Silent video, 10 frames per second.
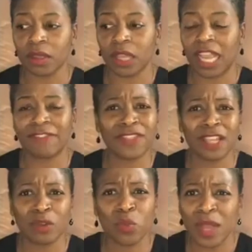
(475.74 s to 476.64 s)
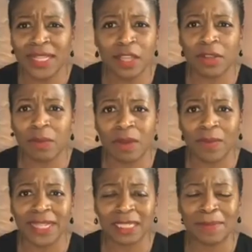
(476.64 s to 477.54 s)
If there was only one
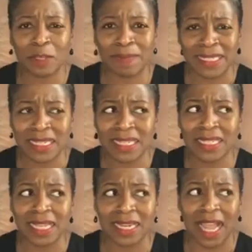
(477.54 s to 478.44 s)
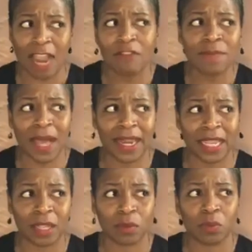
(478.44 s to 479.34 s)
way to build a business, then
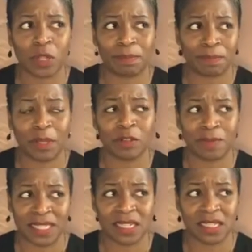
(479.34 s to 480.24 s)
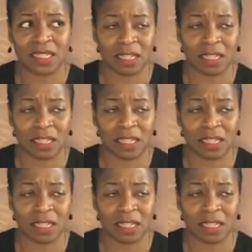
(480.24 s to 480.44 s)
everybody would build businesses and